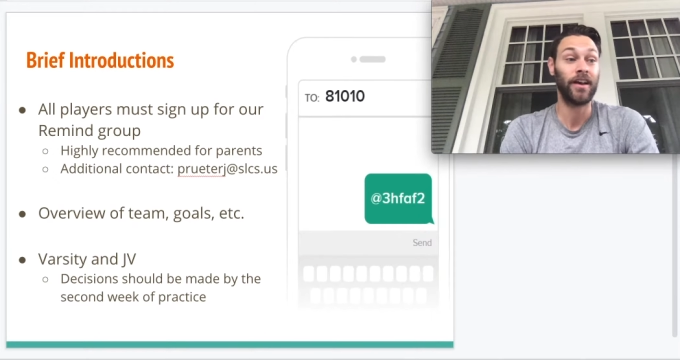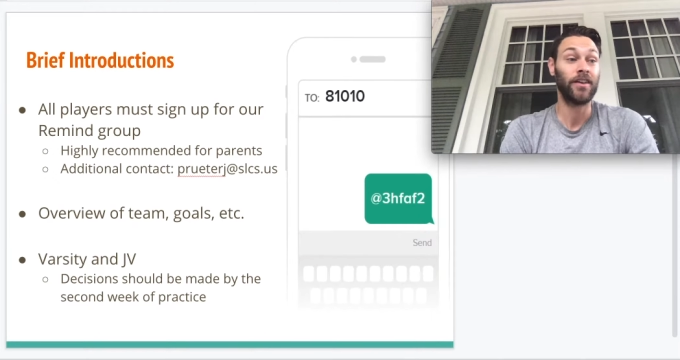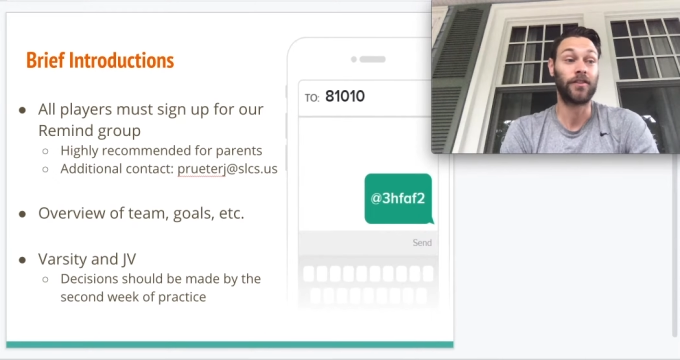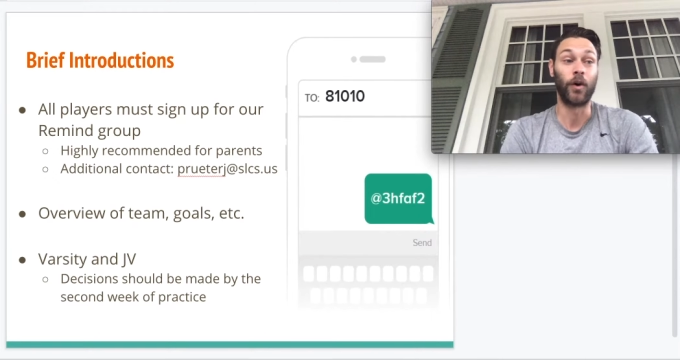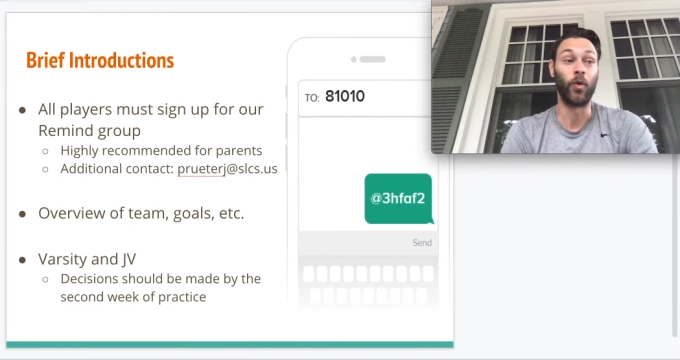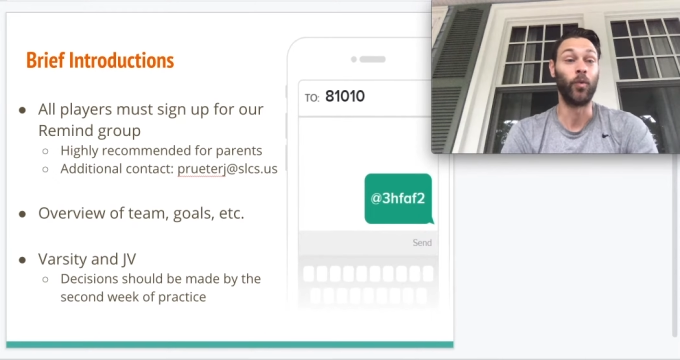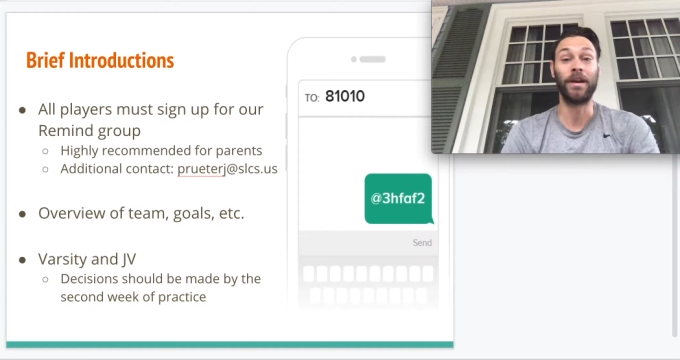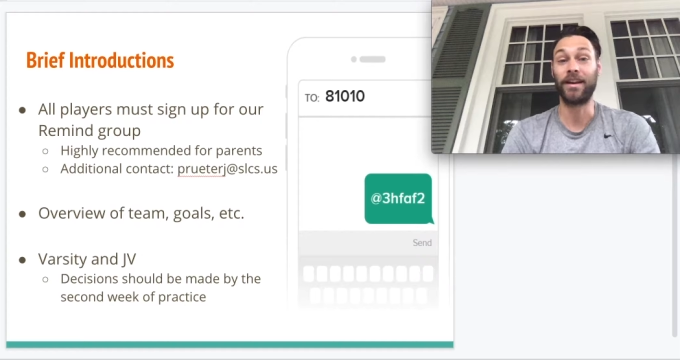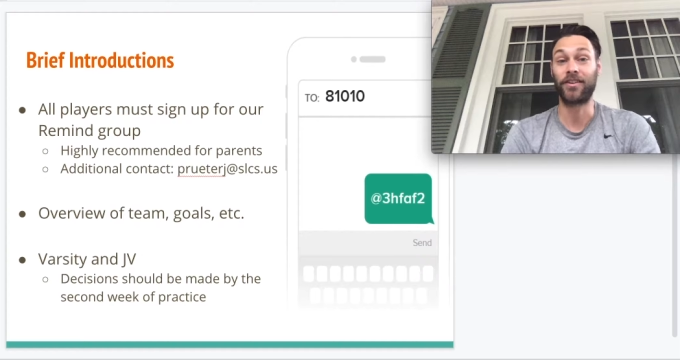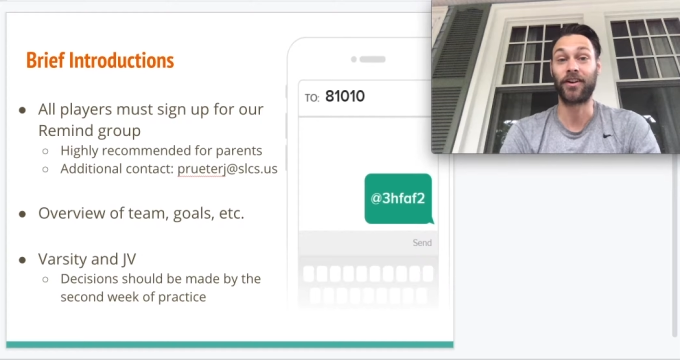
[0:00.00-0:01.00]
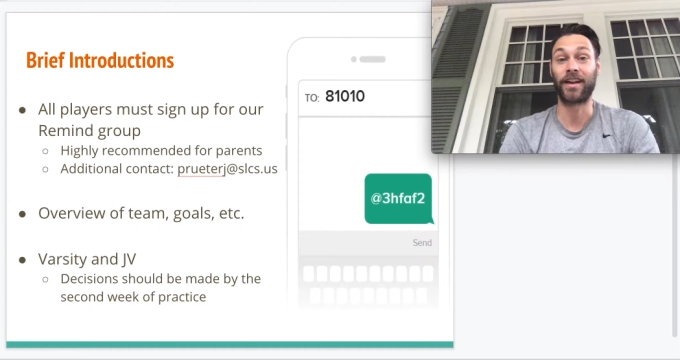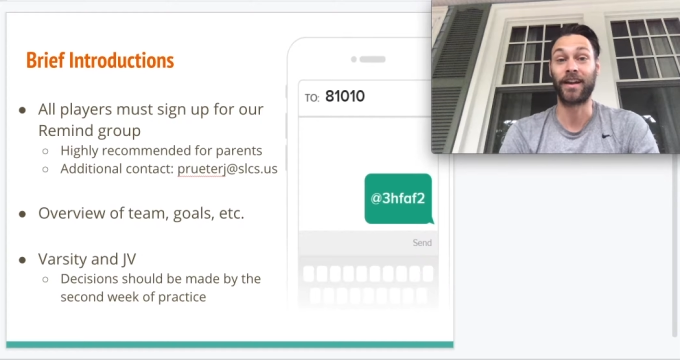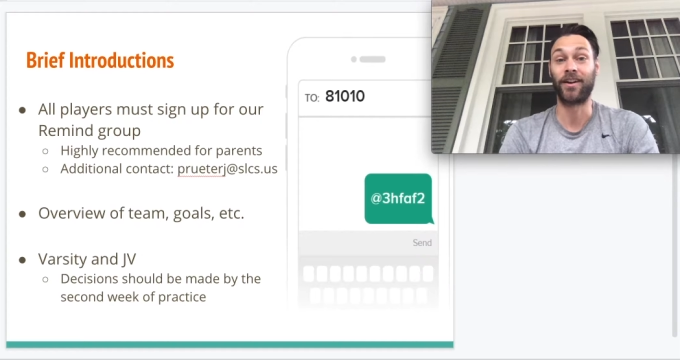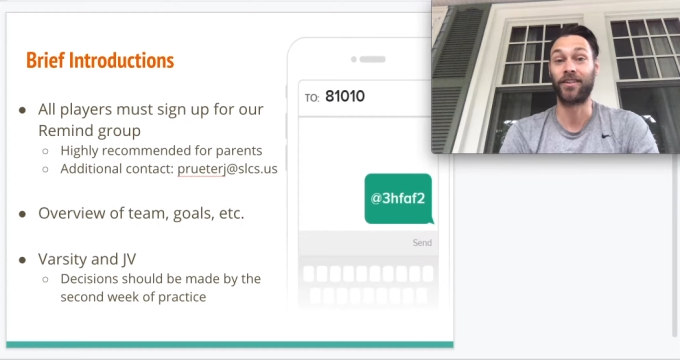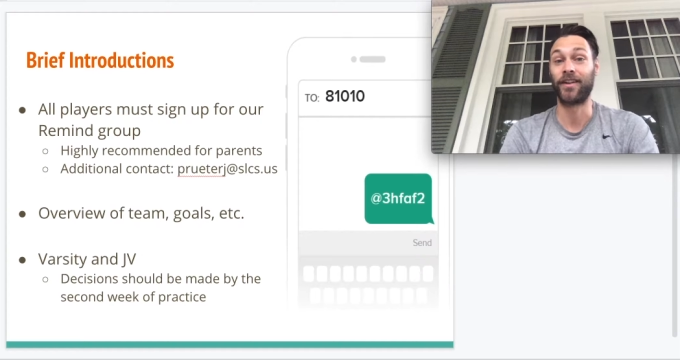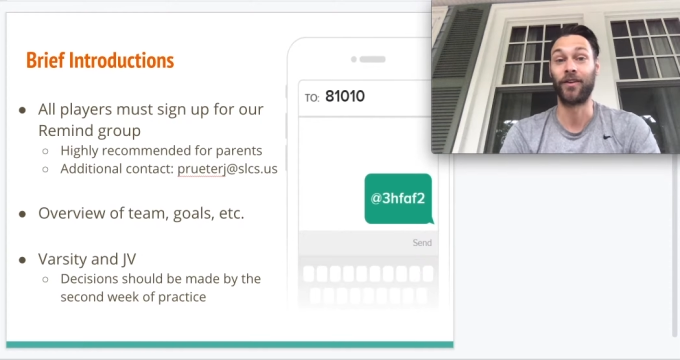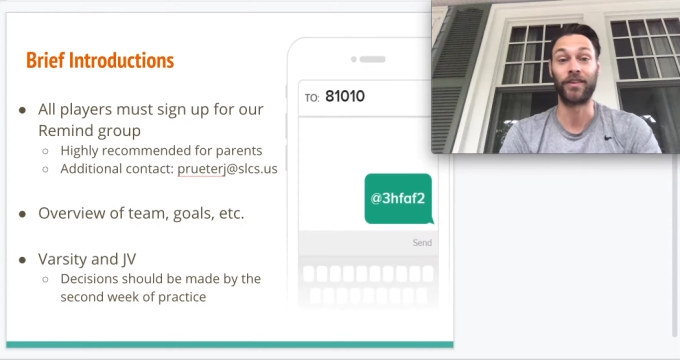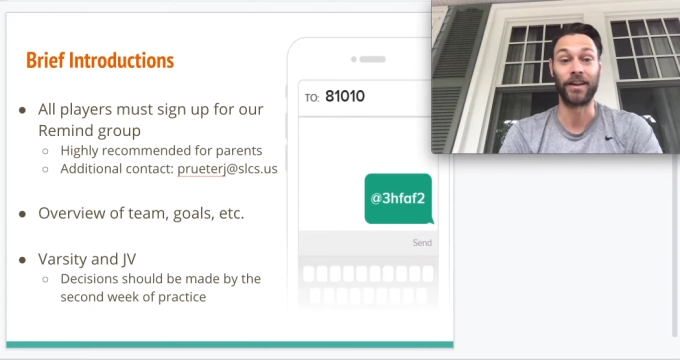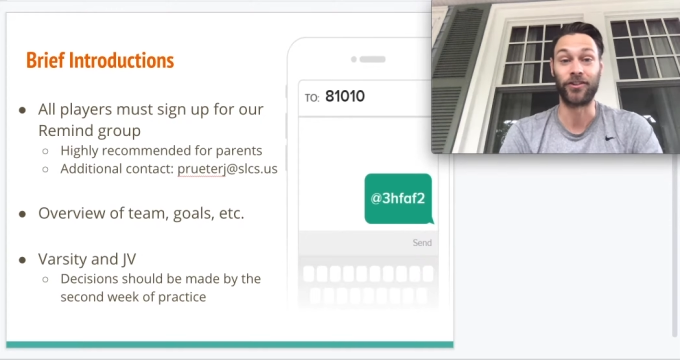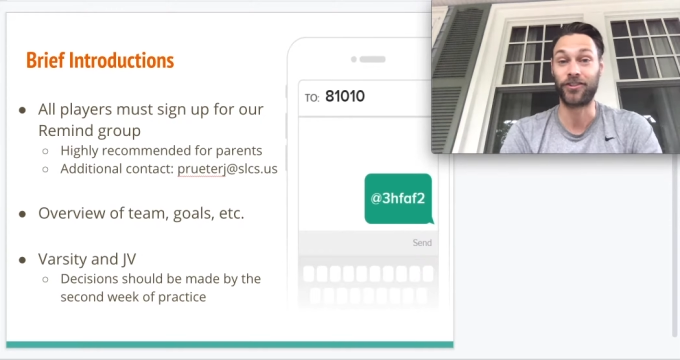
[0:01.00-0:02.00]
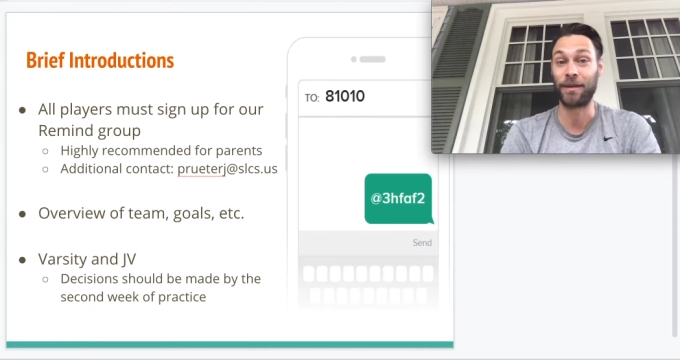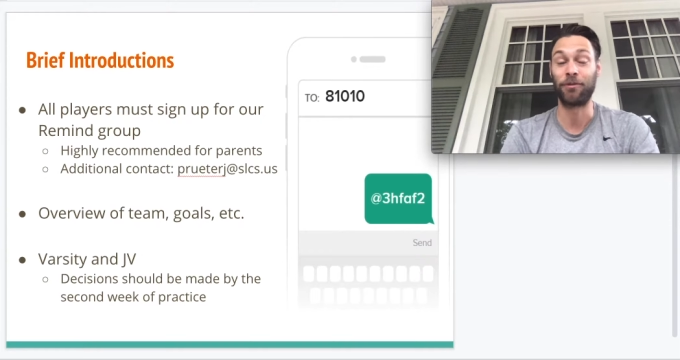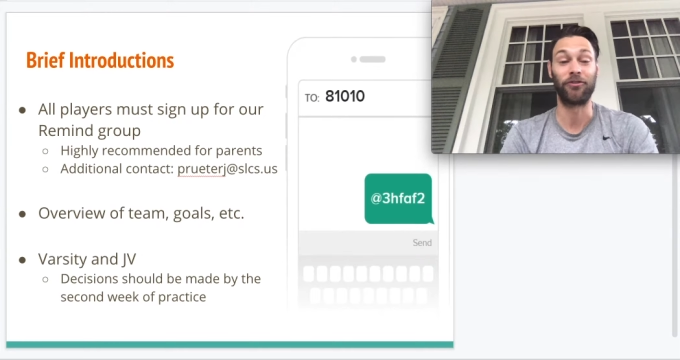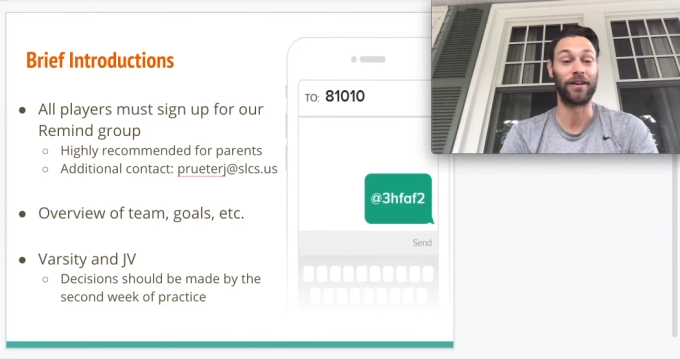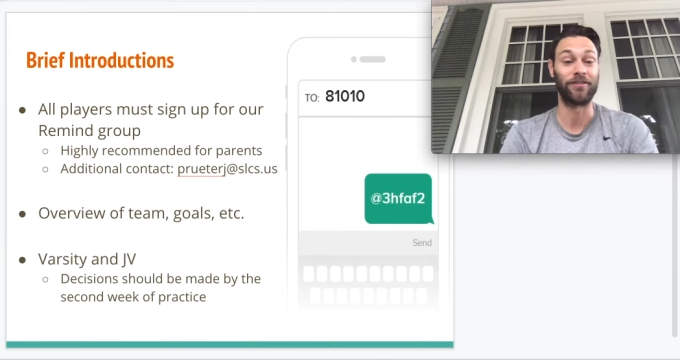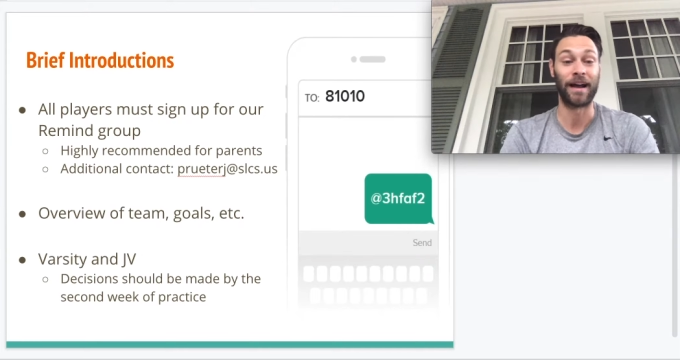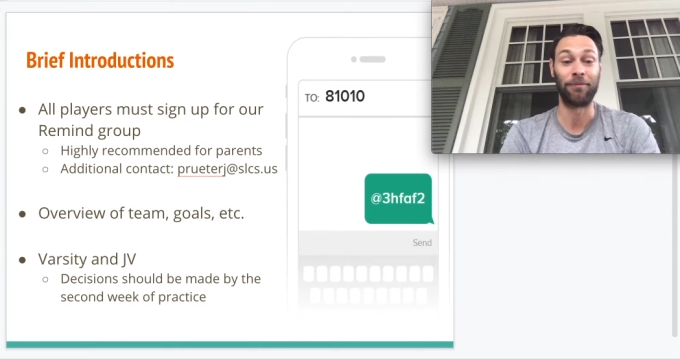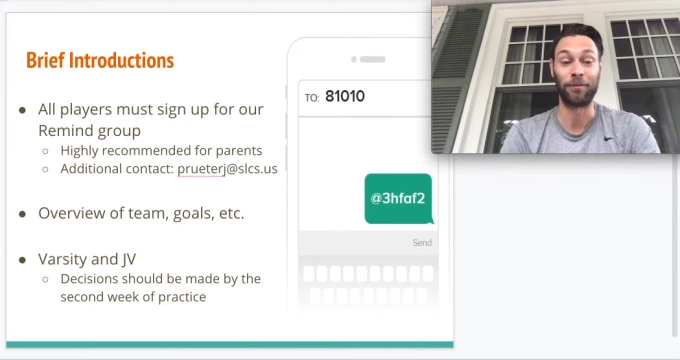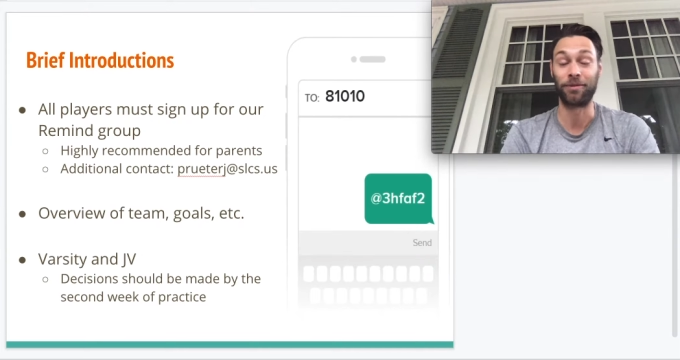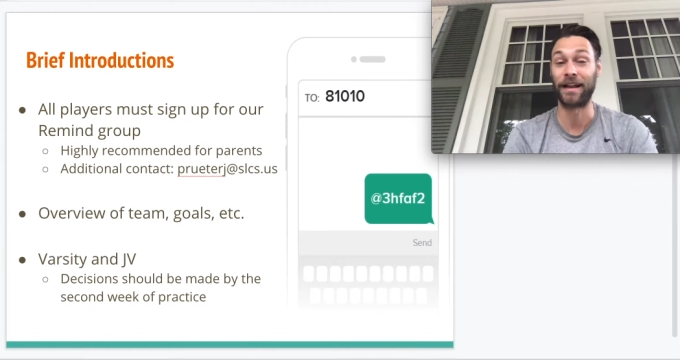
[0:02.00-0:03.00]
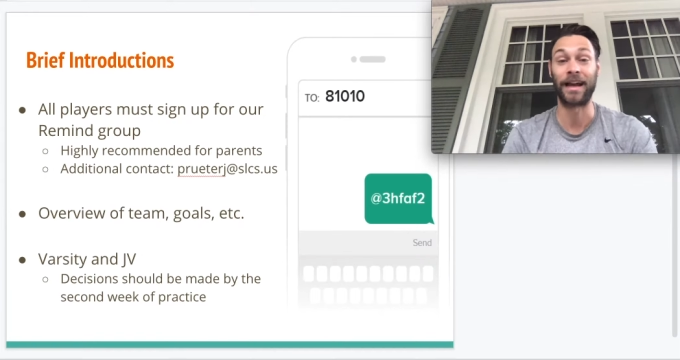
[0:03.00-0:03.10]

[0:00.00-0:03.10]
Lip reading: so we need to start getting ourselves in shape if we have not been playing.